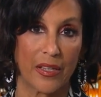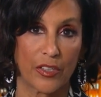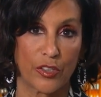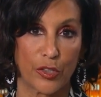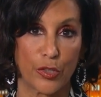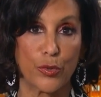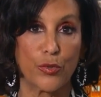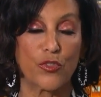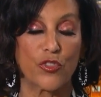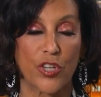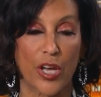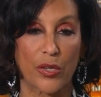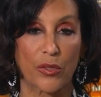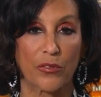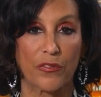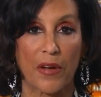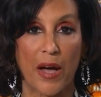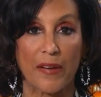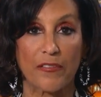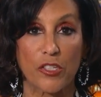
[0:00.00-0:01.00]
News
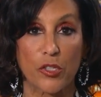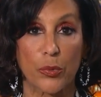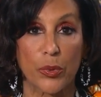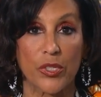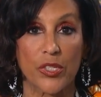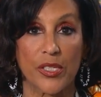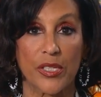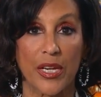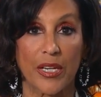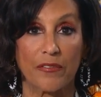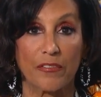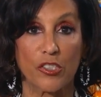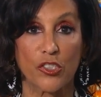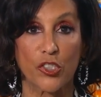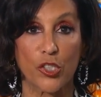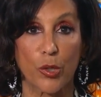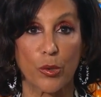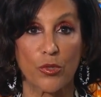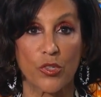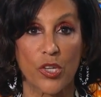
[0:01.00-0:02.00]
Channel 5's Chris Davis
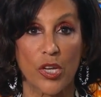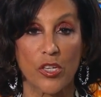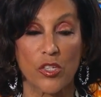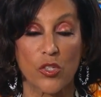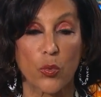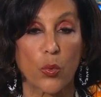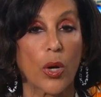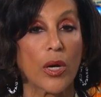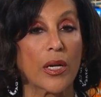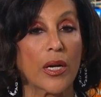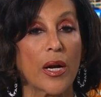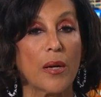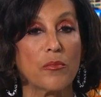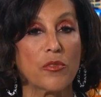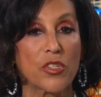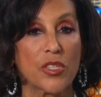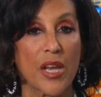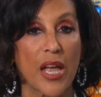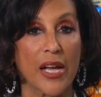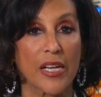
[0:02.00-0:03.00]
shows us what
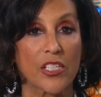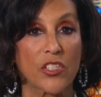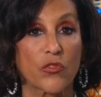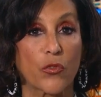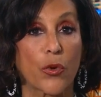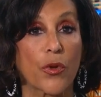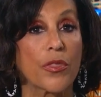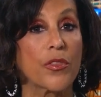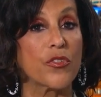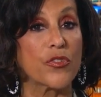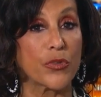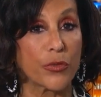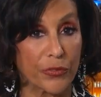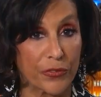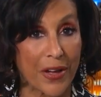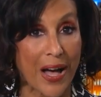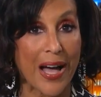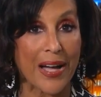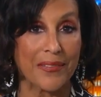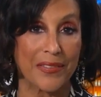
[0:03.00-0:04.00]
comes next for the
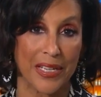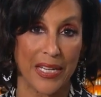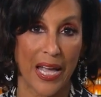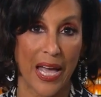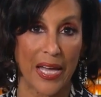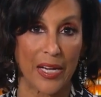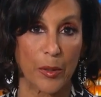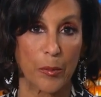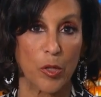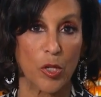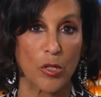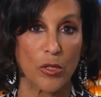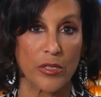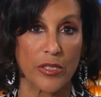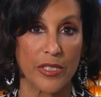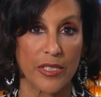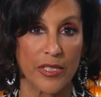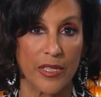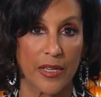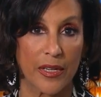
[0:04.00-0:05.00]
surviving
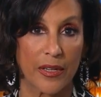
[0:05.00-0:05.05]
animals.